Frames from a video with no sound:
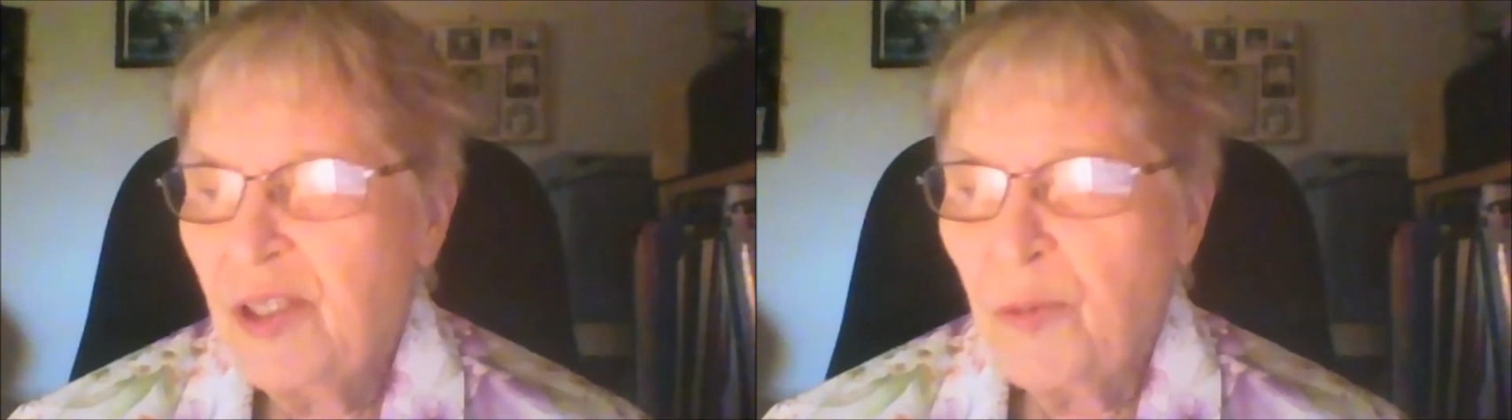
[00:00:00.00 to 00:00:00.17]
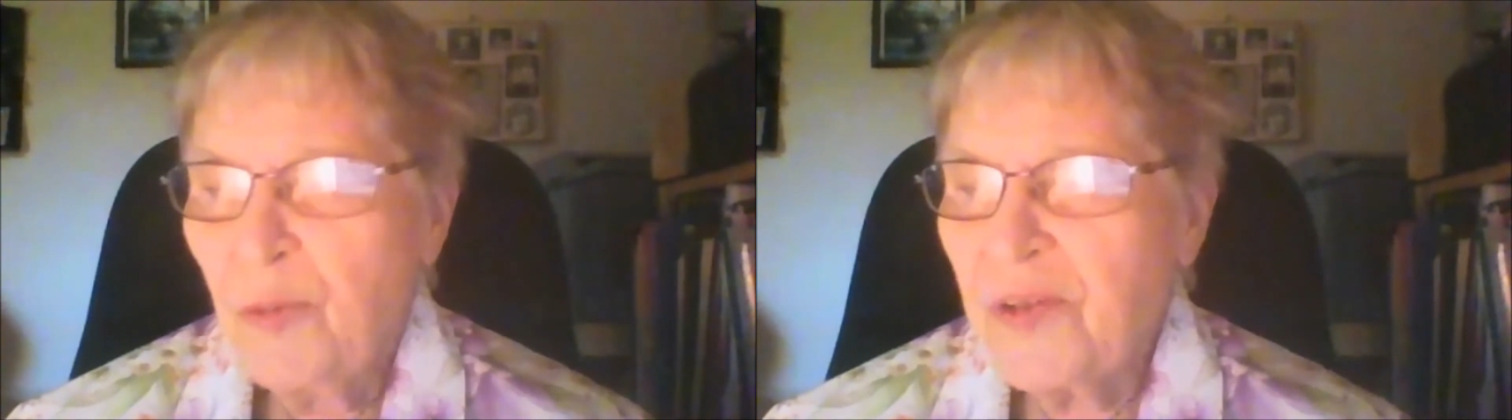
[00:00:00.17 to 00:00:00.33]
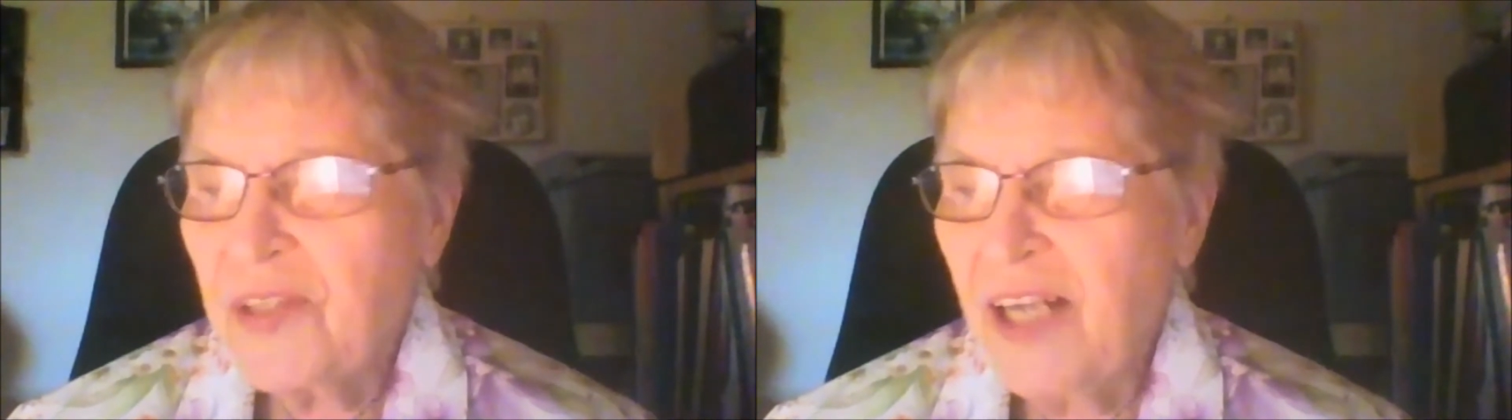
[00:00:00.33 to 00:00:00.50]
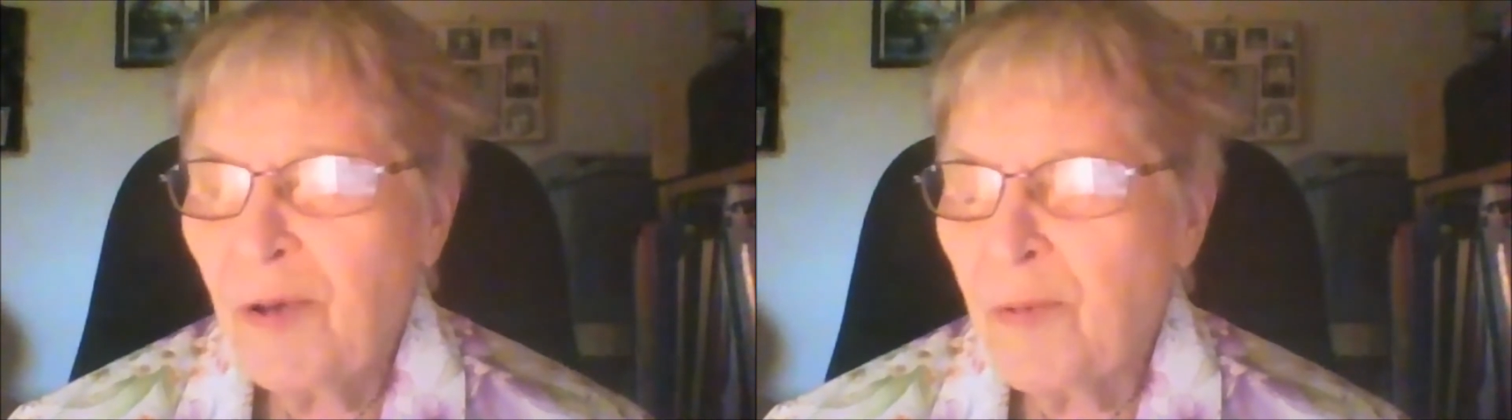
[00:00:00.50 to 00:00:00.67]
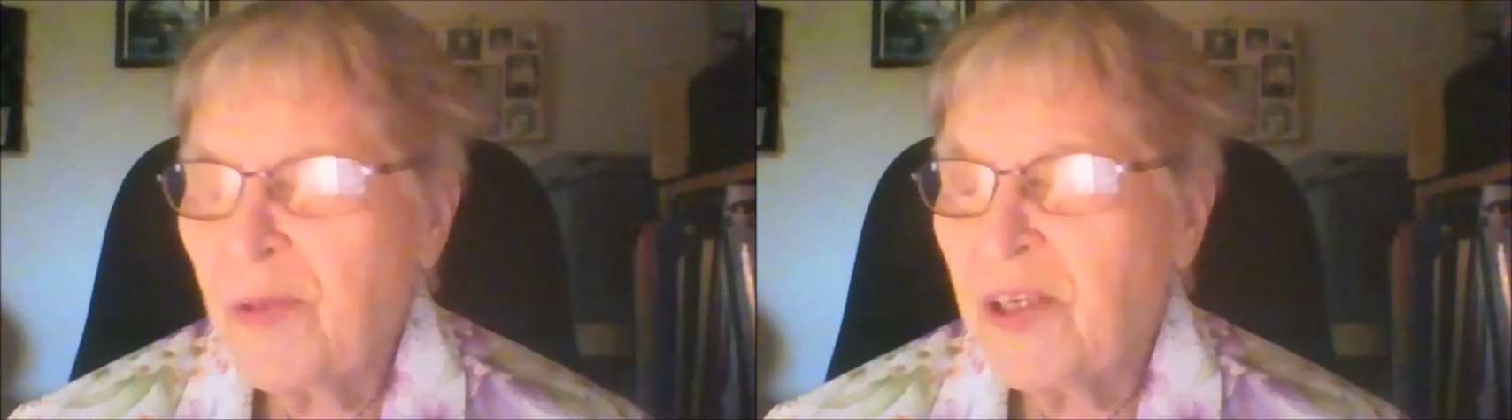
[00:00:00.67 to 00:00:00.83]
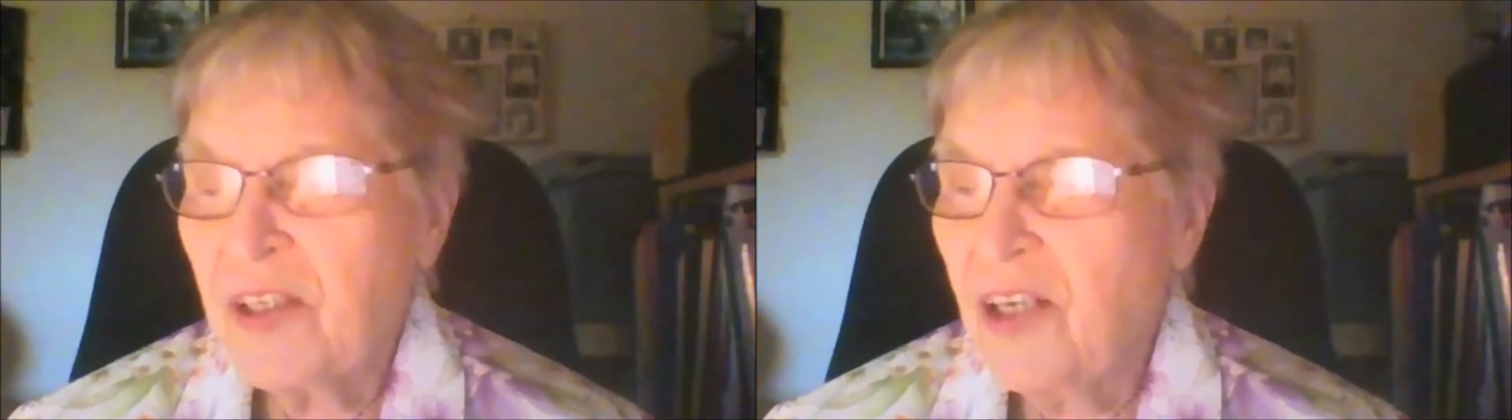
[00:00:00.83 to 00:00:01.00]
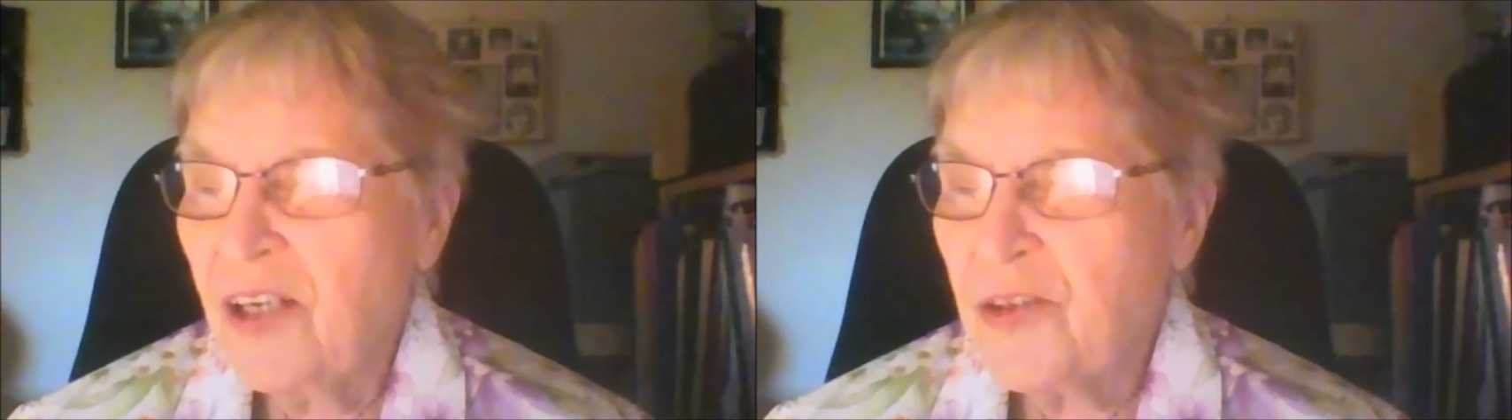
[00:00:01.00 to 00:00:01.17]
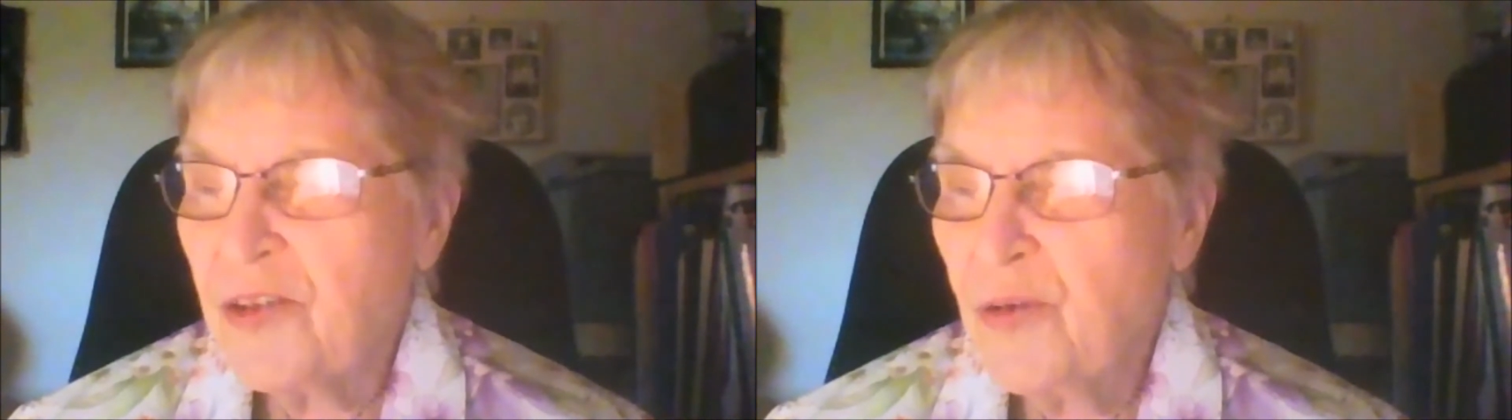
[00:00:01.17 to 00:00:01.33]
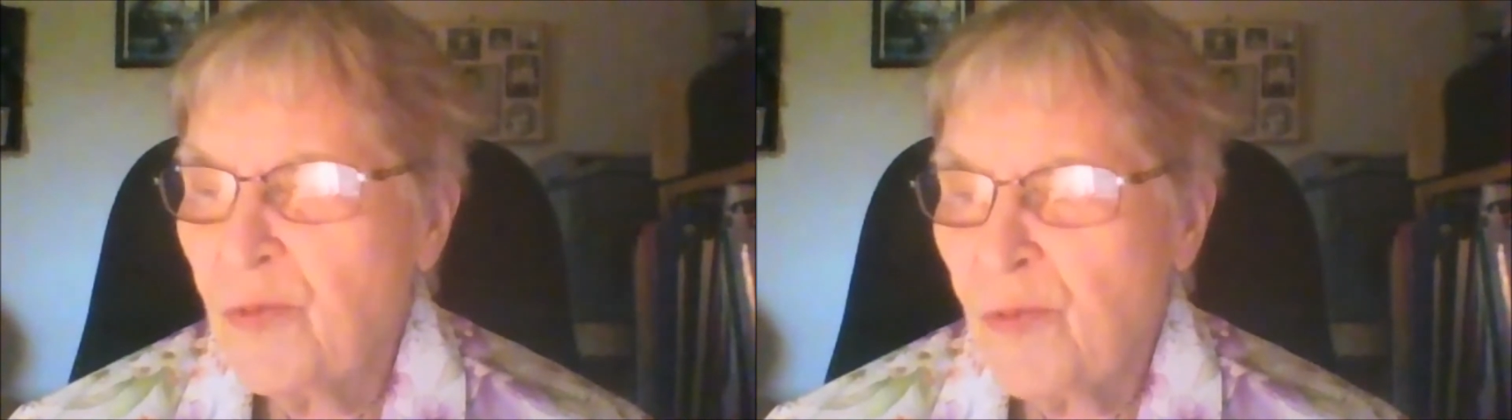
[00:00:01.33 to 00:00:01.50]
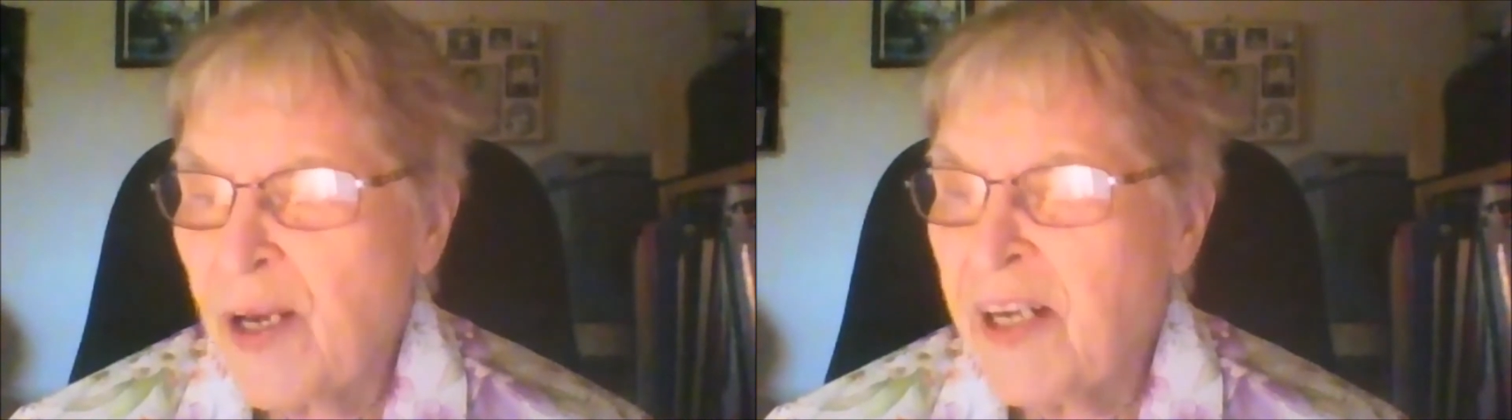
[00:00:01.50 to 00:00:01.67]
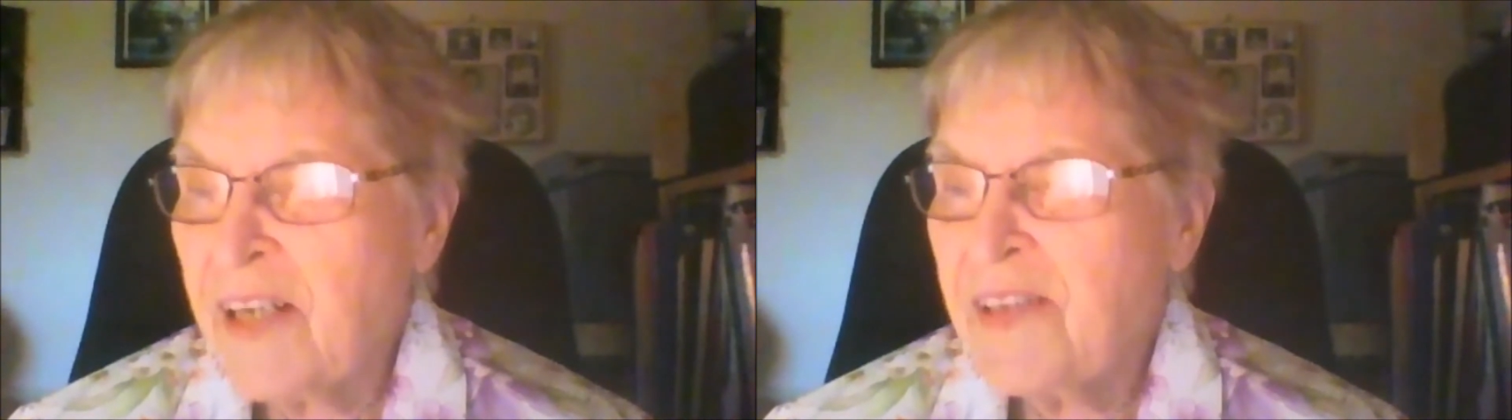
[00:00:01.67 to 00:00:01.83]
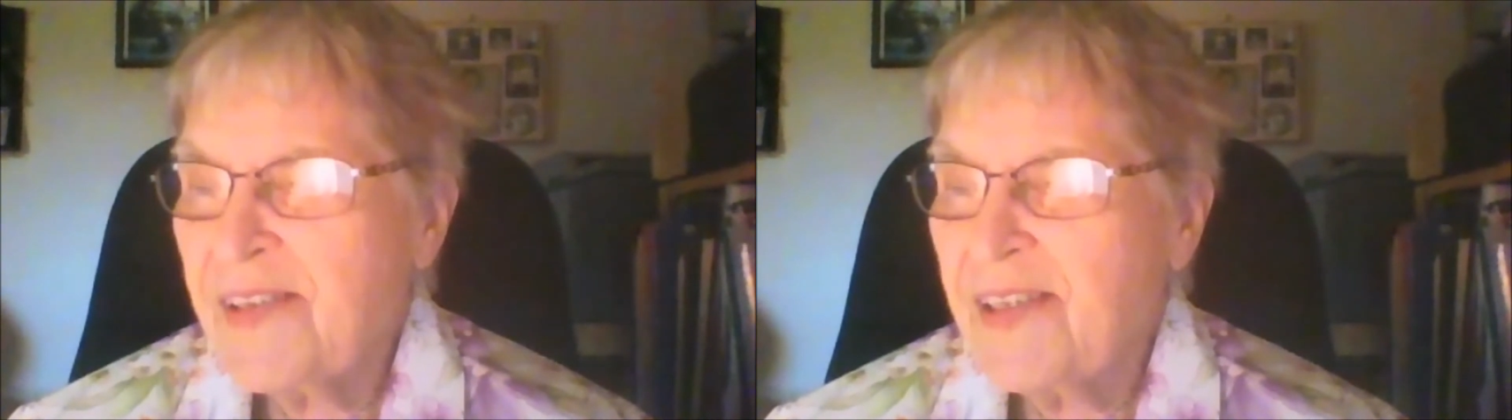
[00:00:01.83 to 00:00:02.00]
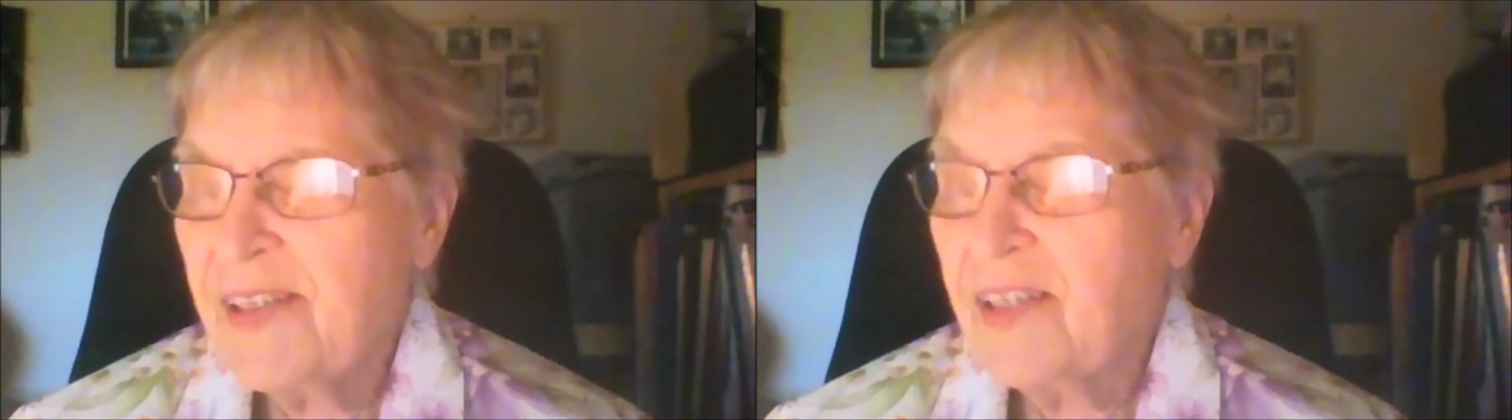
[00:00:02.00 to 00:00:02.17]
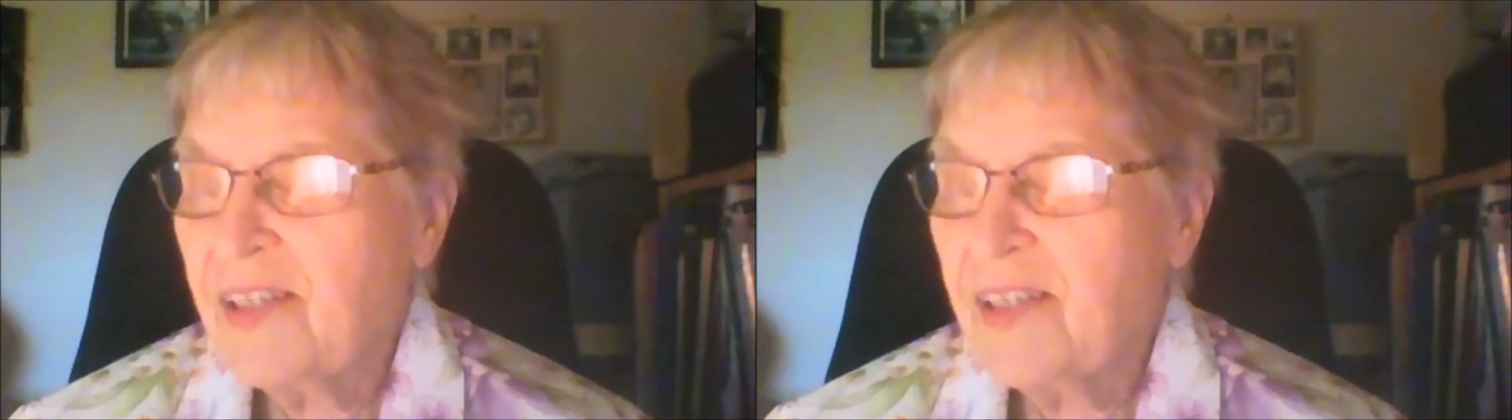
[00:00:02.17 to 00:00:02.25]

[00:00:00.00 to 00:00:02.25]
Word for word: without regard to race,